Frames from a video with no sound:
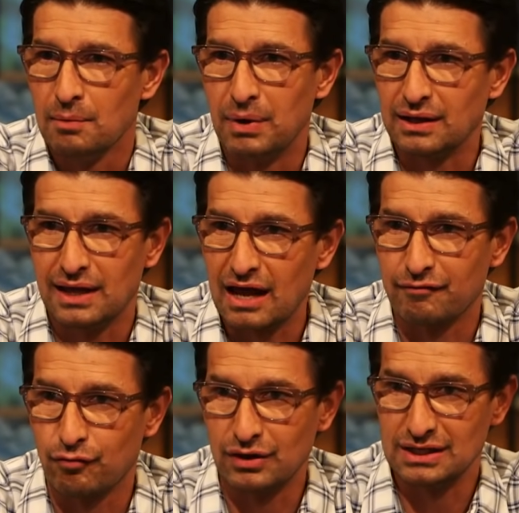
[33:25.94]
But
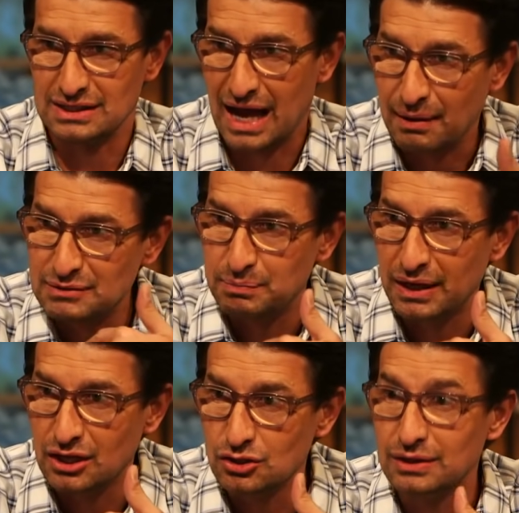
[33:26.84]
Californians I'm
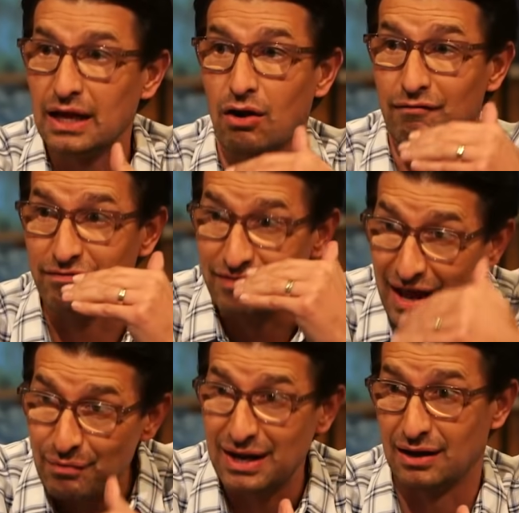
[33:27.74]
speaking to that are
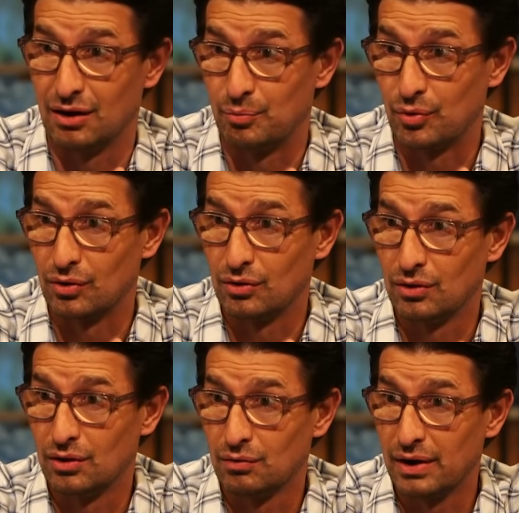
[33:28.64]
very liberal,
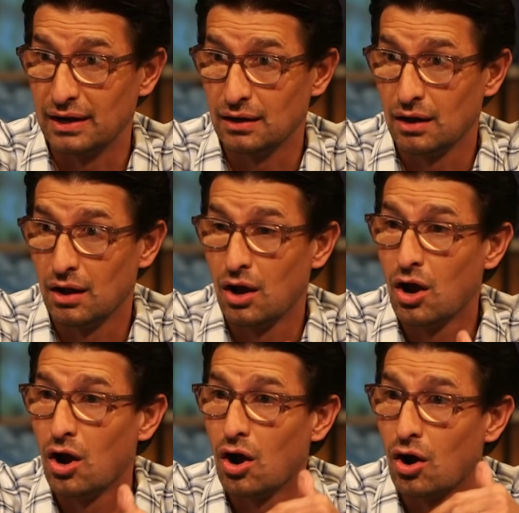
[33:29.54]
right,
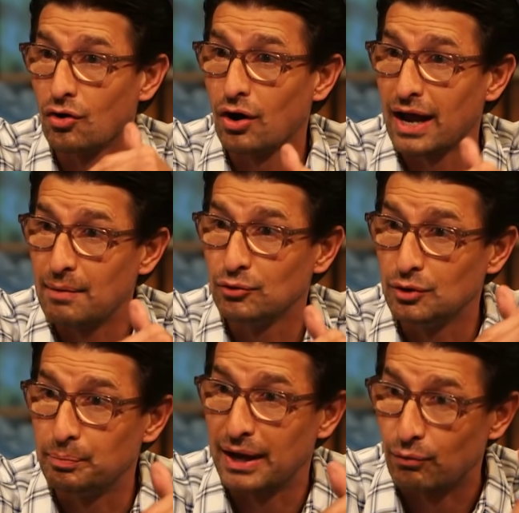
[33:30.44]
are not able to
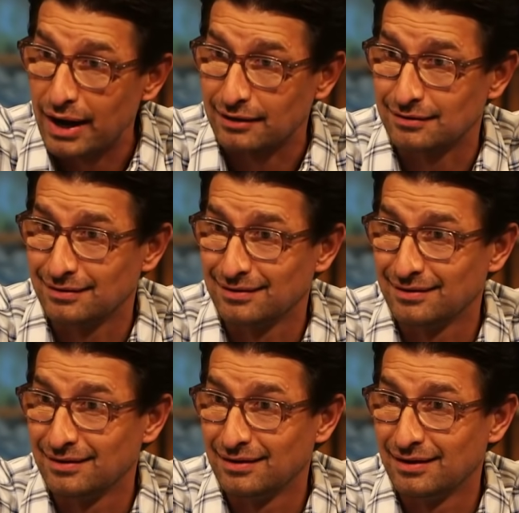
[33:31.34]
pay rent.
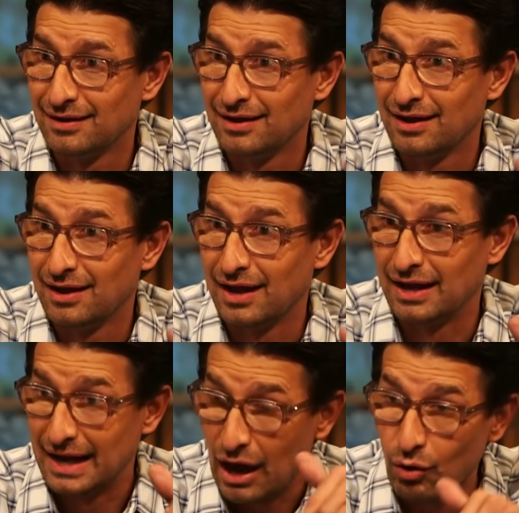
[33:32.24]

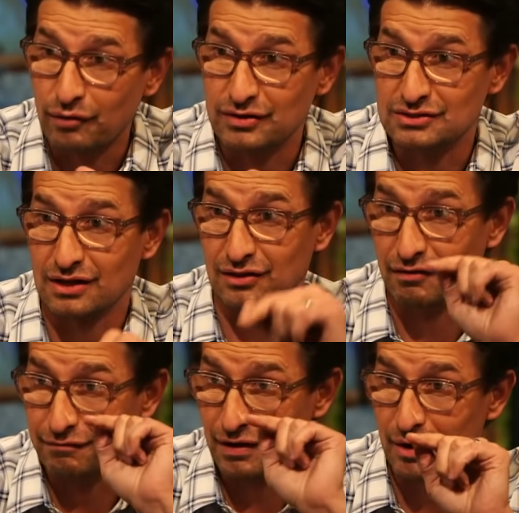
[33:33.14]
And now all of a sudden, the
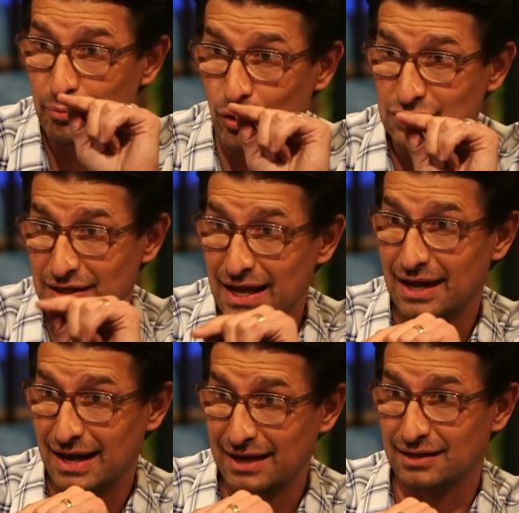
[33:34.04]
very person they
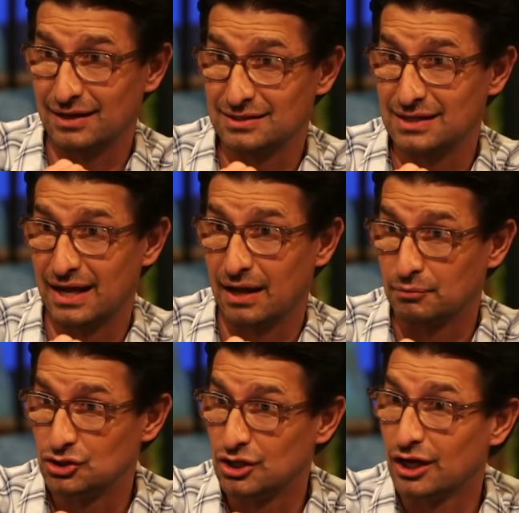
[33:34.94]
elected is saying, I'm
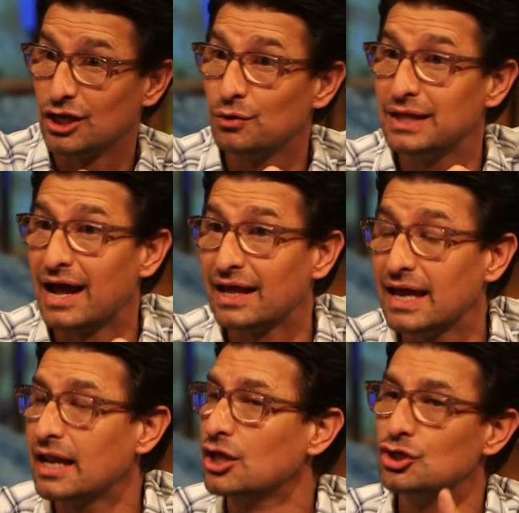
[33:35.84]
shutting you down
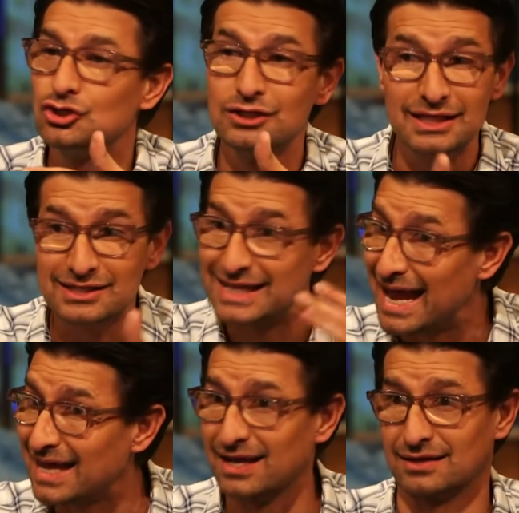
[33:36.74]
again, and you should
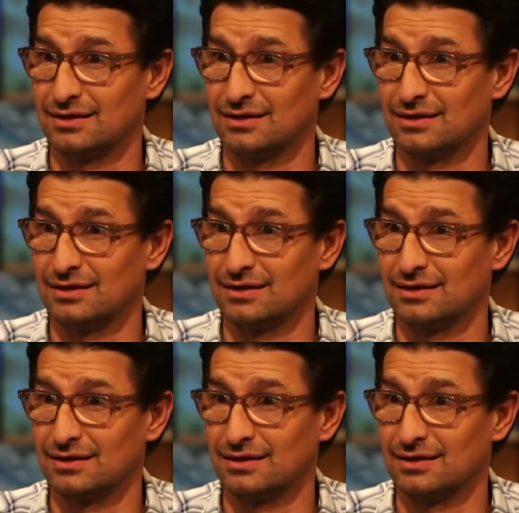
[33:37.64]
take it.